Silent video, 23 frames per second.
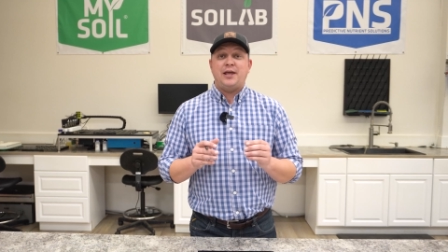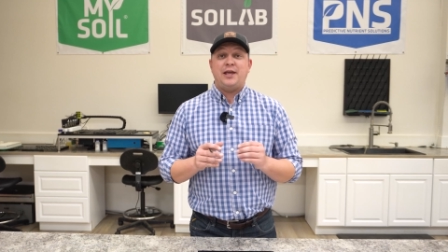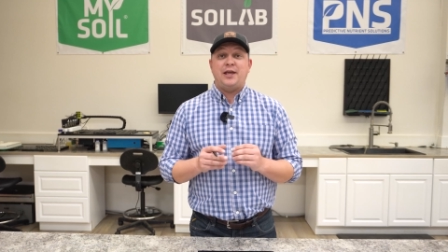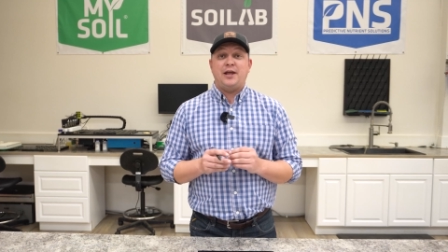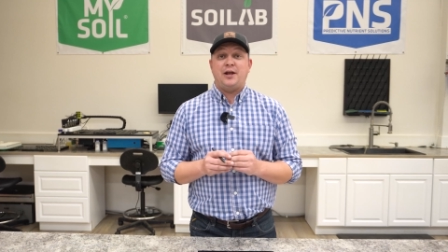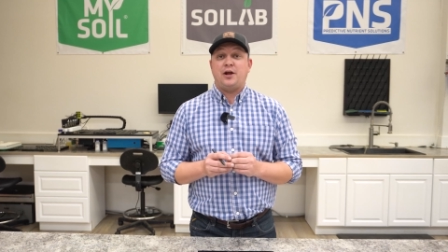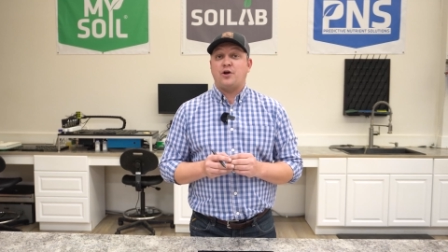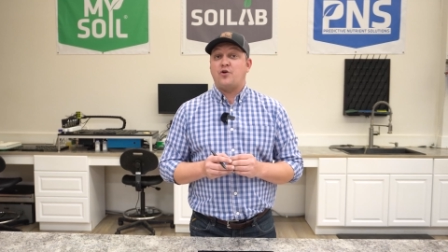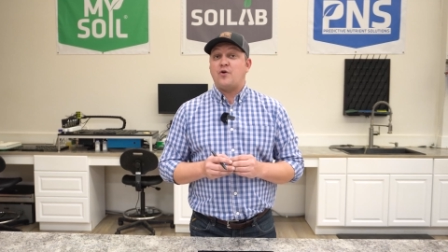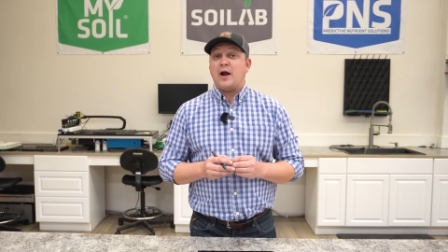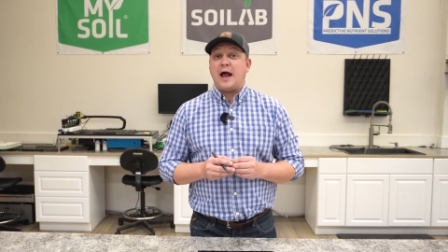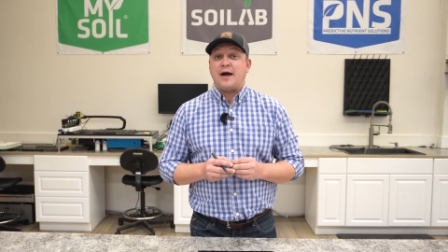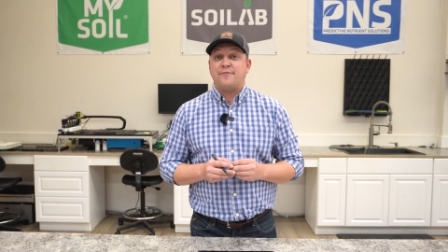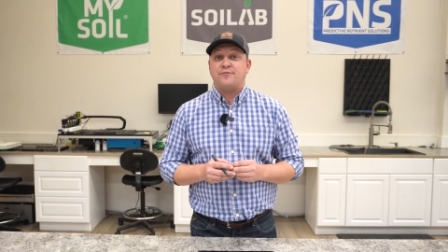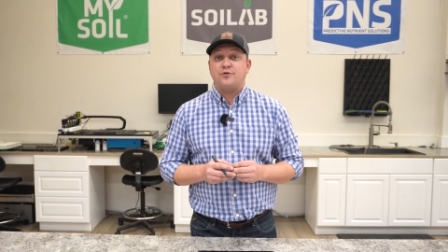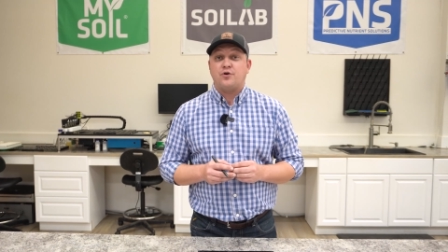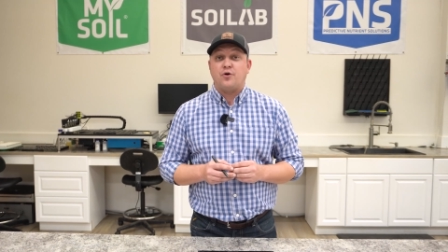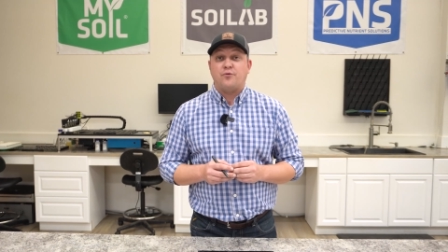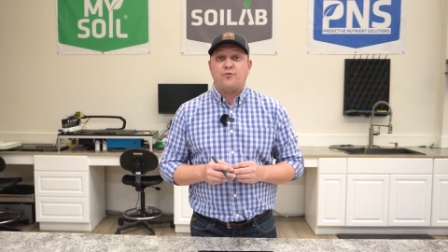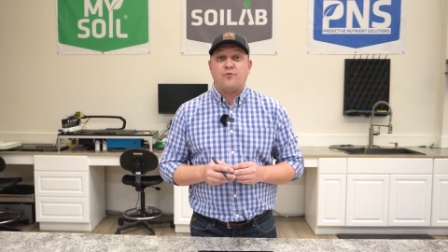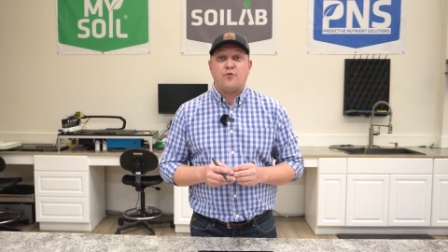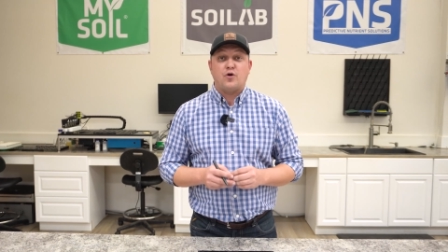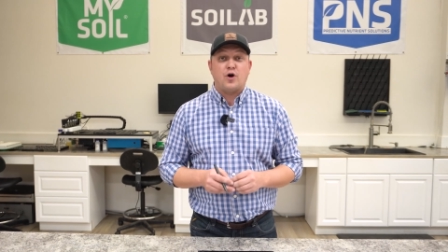in a
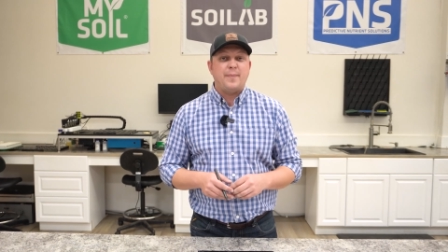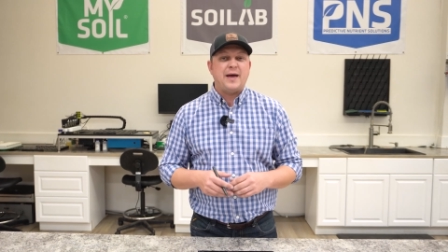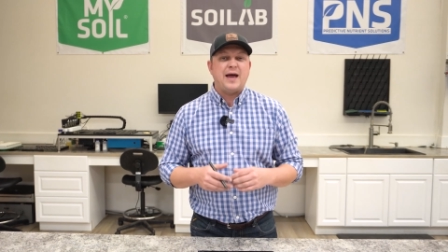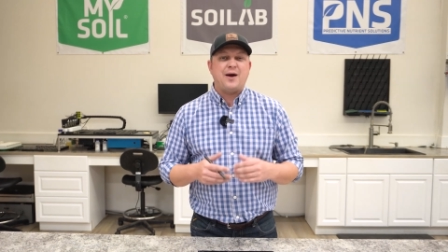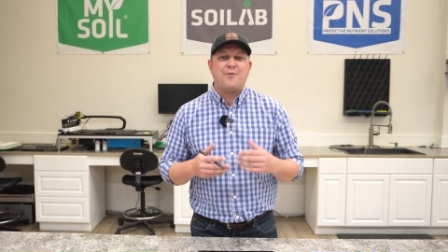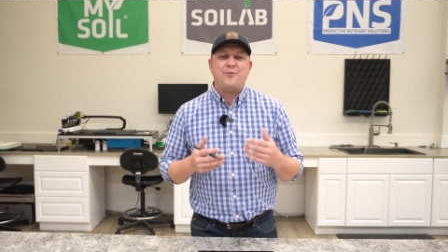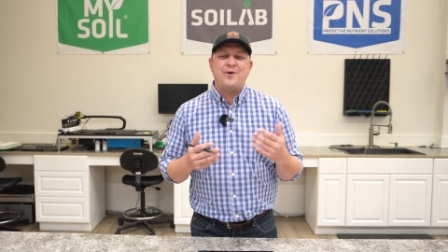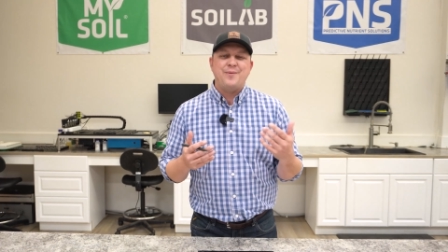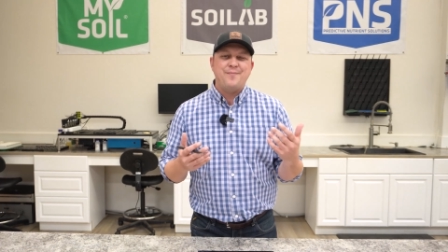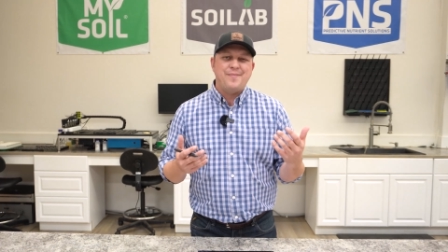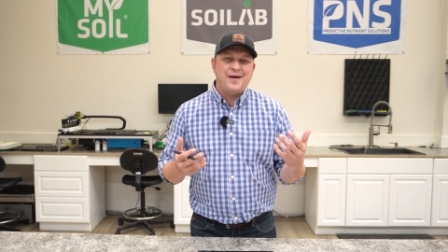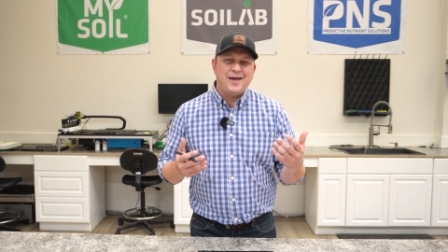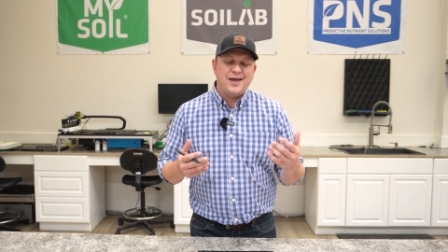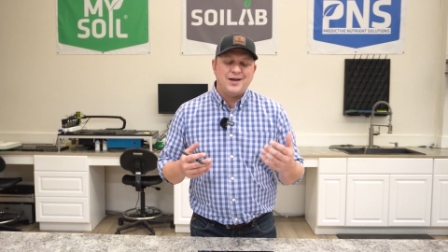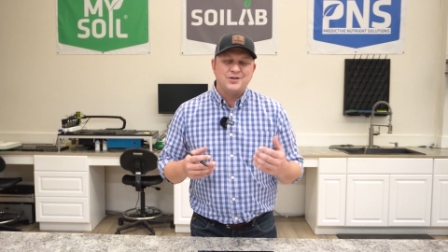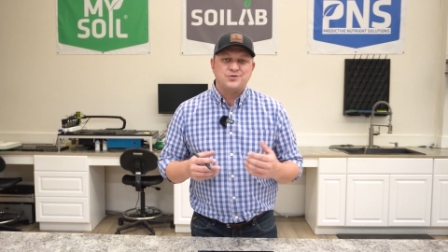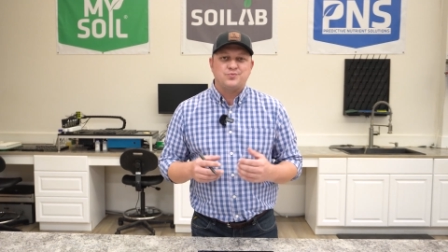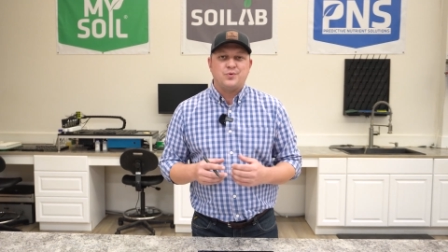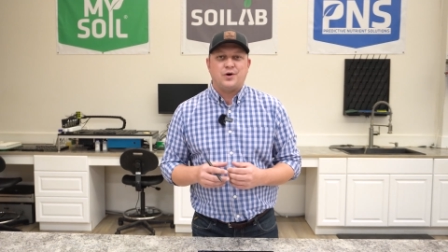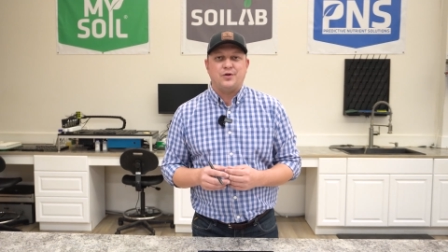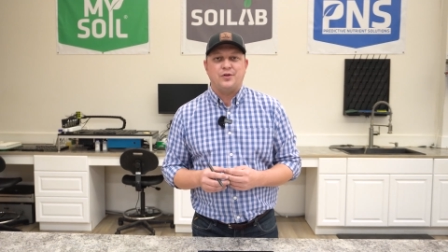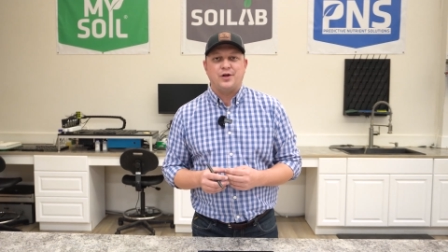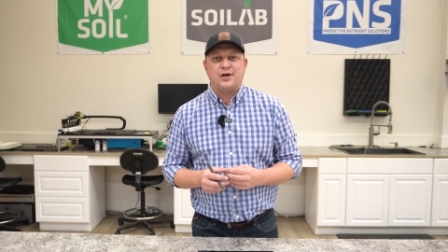graphical format, we may
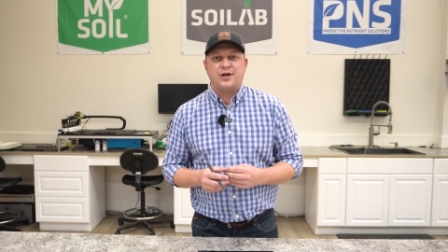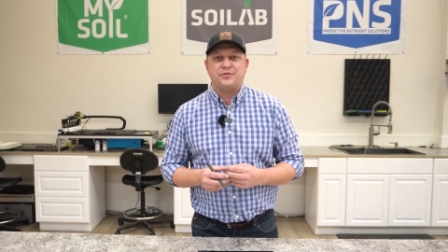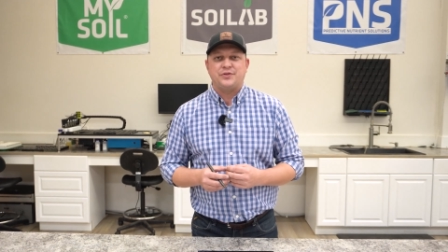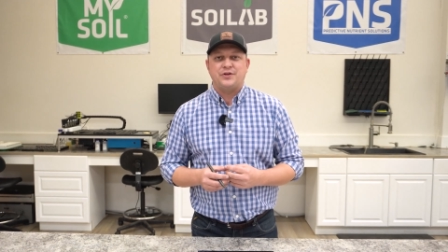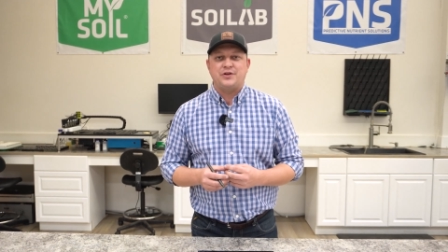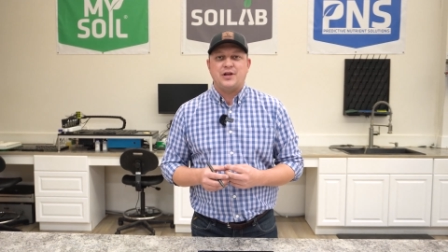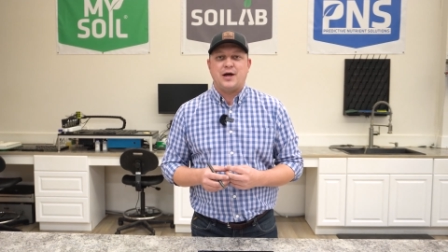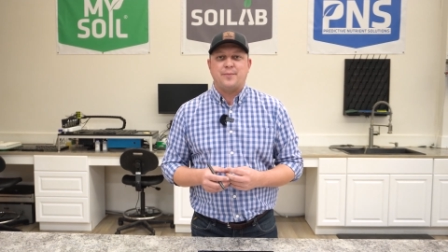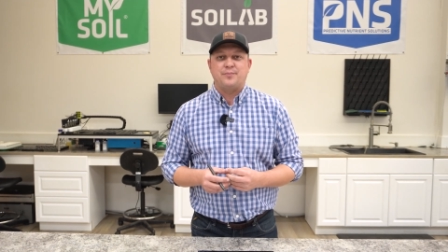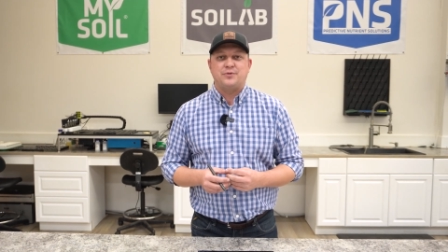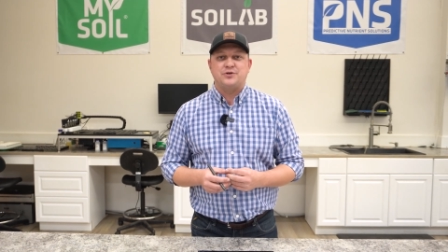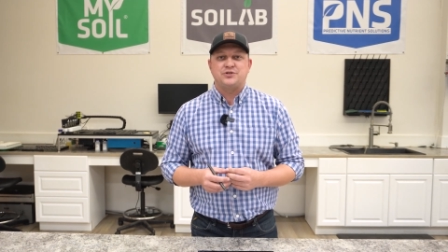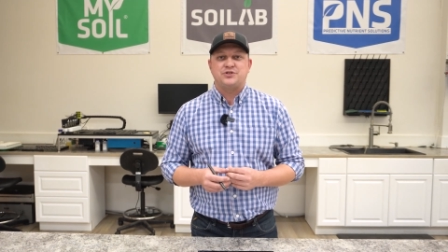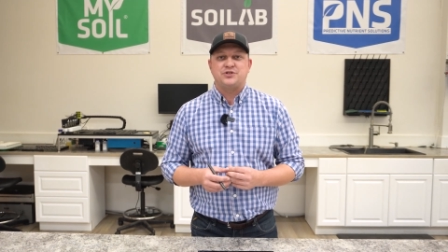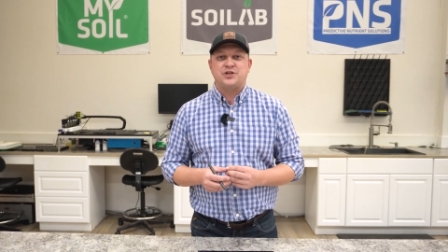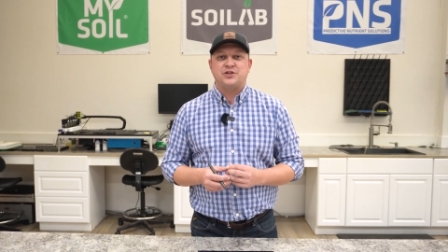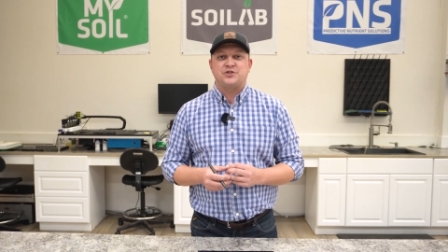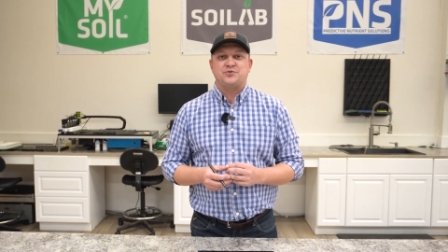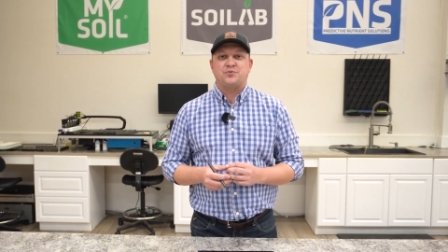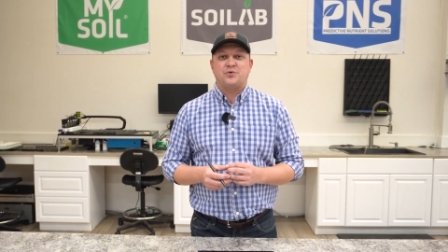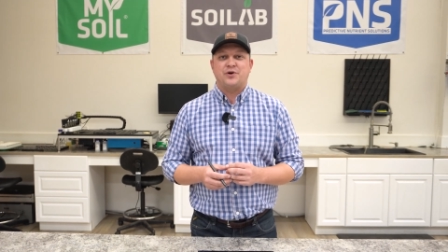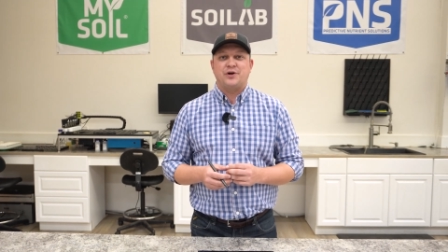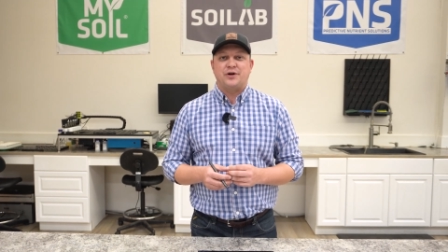as well look at the numbers
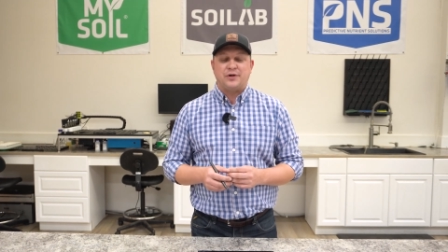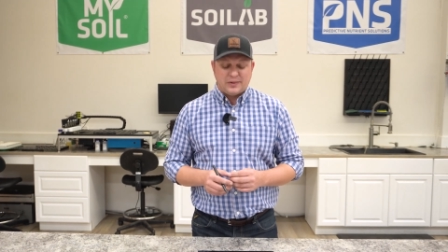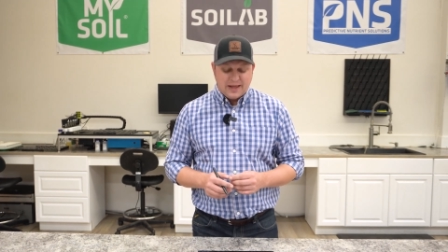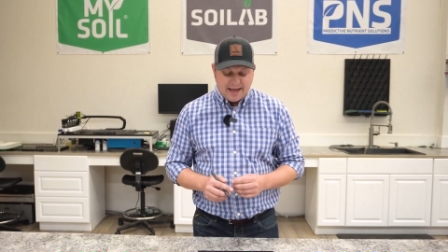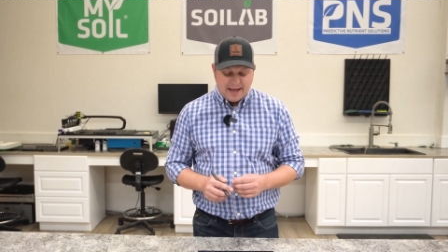since we're in a